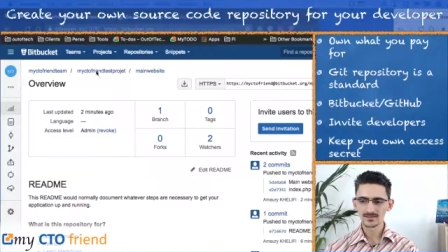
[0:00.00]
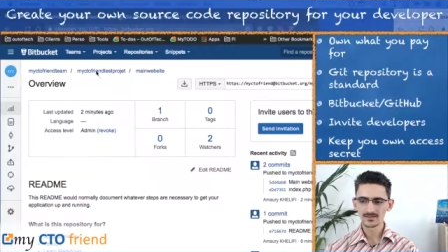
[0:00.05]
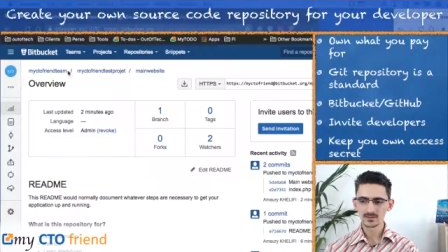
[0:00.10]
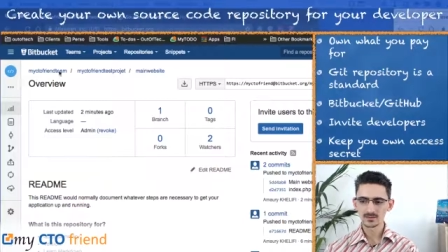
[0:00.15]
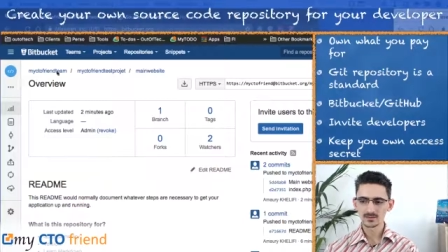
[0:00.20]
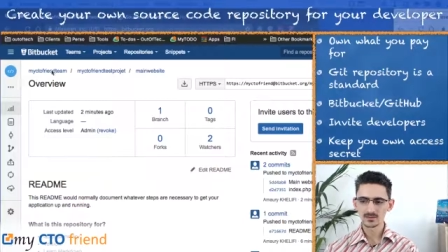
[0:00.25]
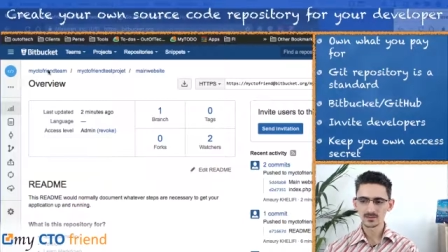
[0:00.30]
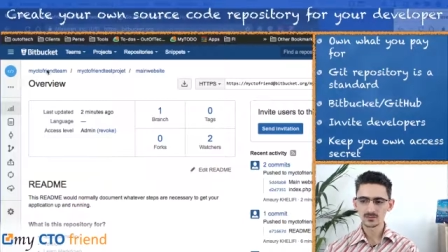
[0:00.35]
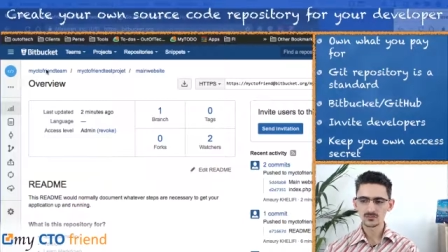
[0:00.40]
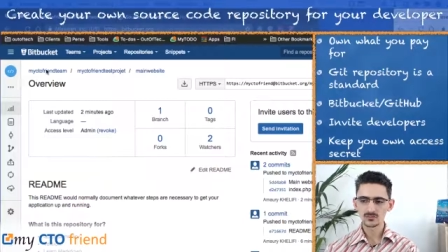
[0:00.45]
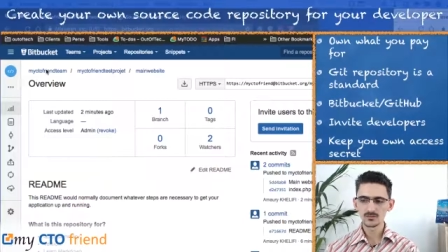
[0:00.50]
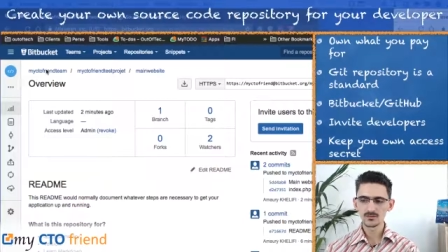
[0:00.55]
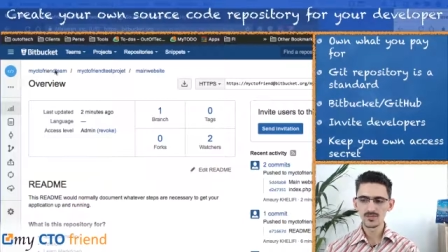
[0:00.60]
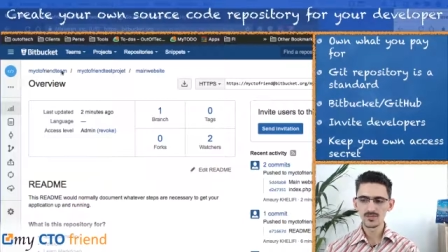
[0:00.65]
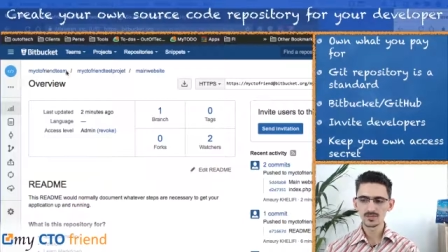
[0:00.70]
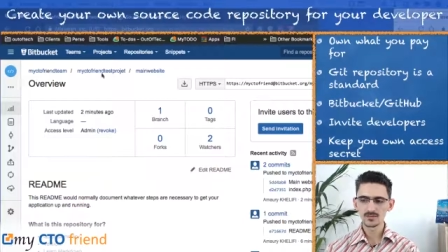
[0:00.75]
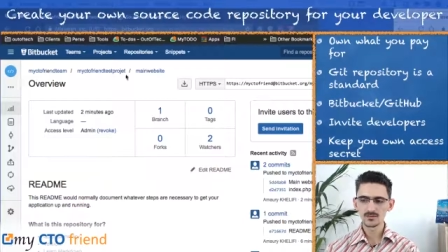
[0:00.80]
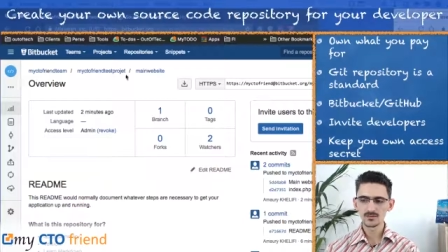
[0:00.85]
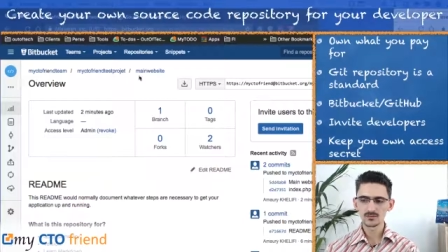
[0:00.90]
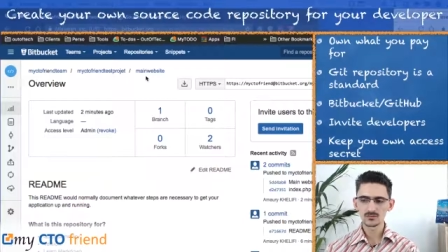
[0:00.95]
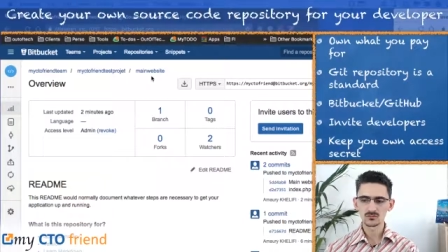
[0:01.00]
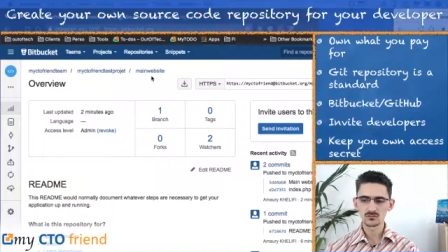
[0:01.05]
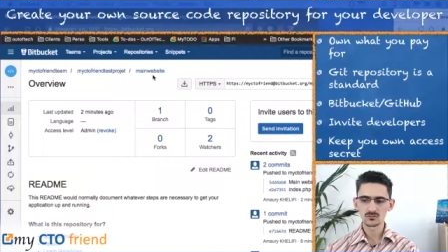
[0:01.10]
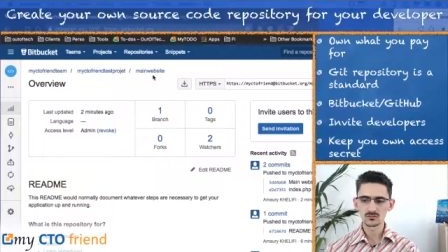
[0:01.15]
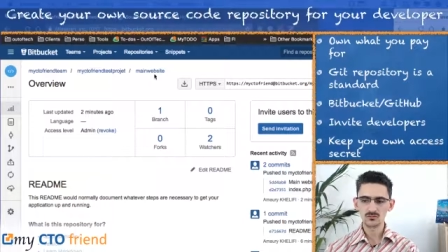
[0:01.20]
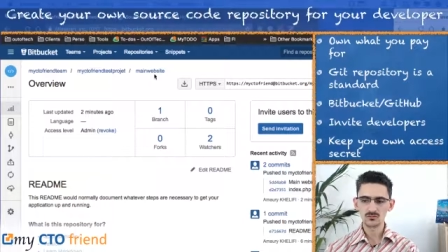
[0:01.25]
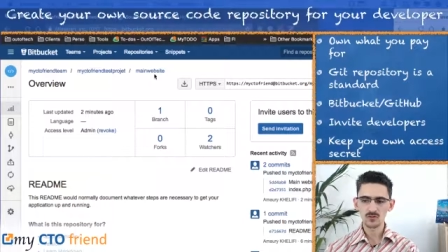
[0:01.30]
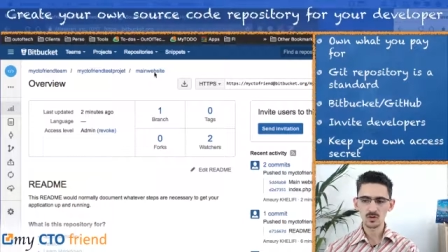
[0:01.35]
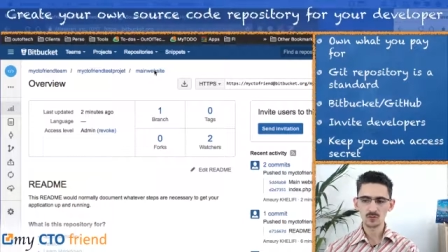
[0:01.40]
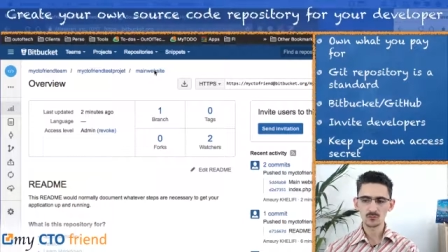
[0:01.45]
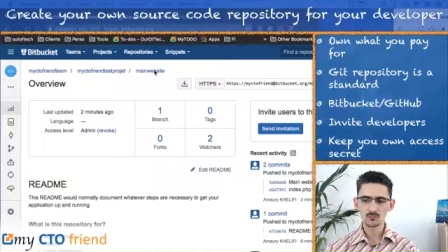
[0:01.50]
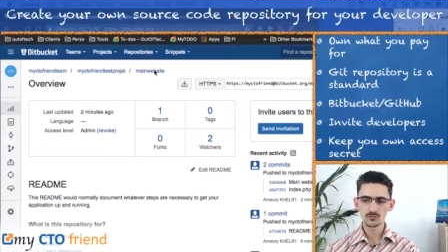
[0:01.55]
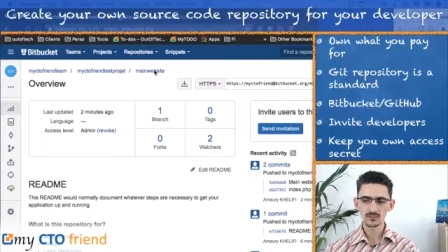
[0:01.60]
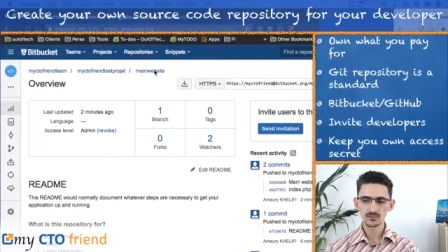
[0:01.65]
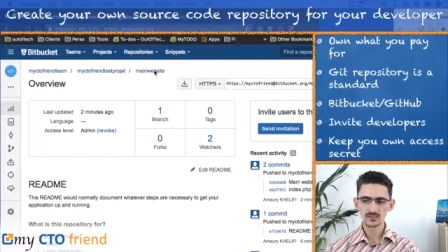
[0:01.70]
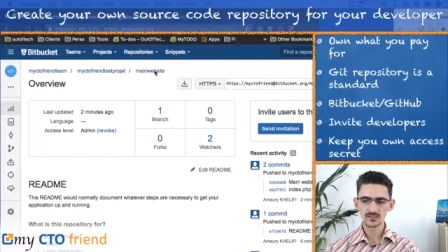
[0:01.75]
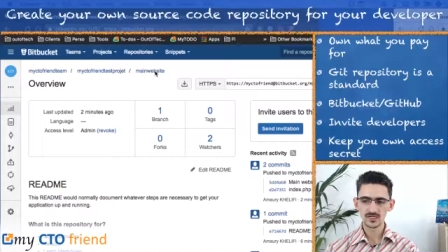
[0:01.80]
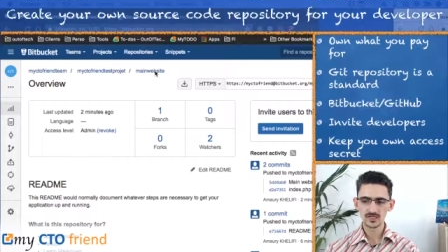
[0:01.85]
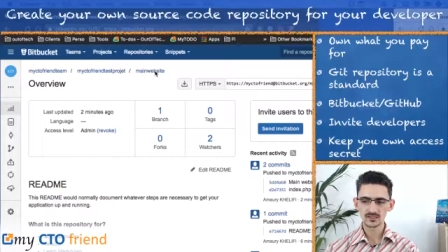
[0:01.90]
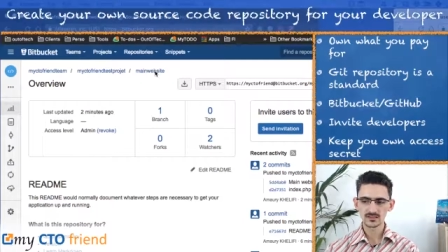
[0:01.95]
You need to get to your
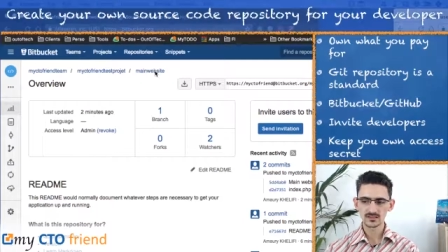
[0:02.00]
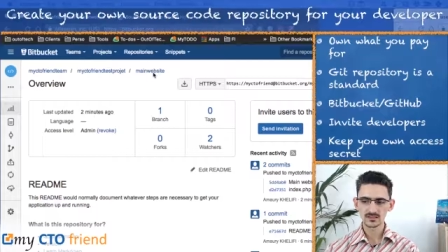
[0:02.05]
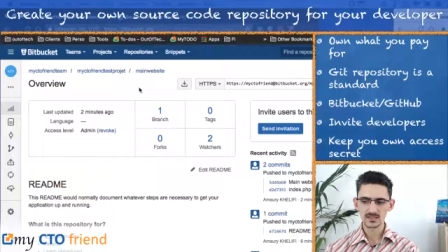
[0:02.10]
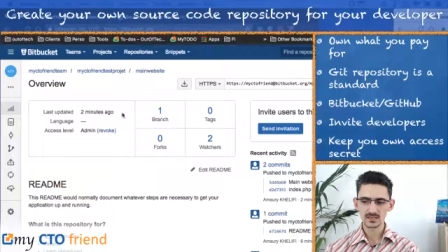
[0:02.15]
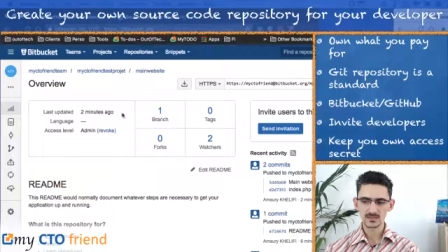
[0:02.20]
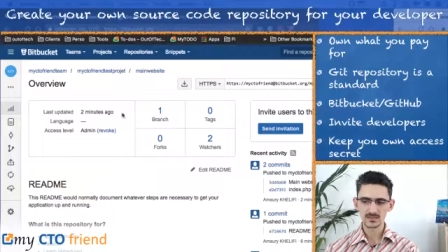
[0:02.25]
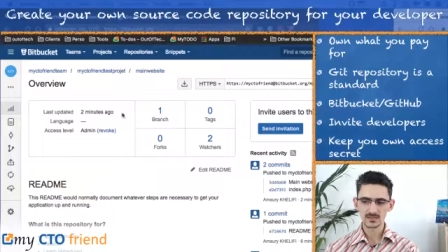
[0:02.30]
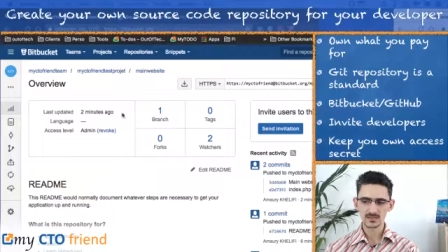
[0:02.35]
project like I